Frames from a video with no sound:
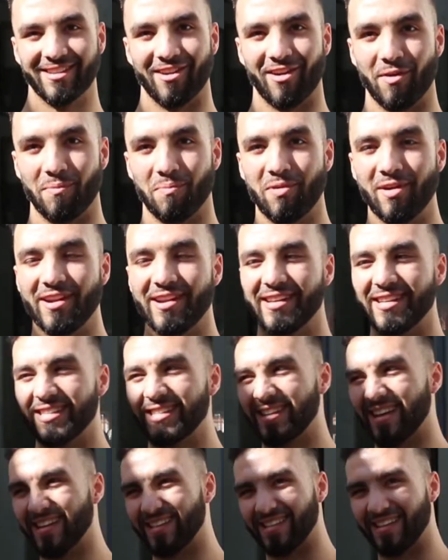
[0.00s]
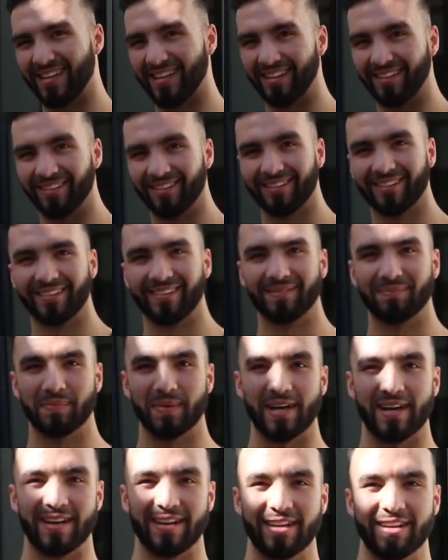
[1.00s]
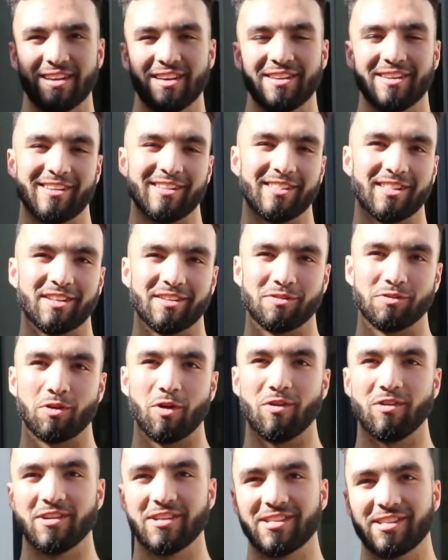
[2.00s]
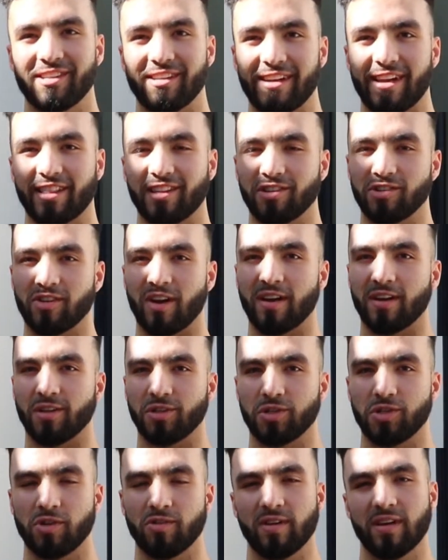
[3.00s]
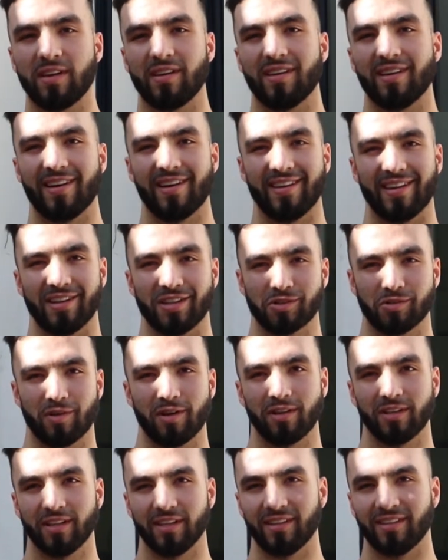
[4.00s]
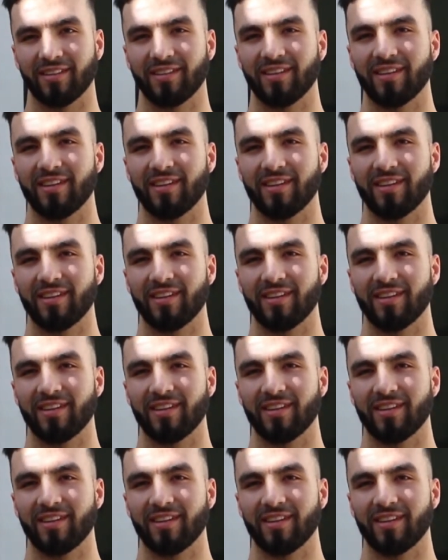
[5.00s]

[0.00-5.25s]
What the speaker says: they're pretty disgusting, but the goal is you have to try to chew it and then swallow it.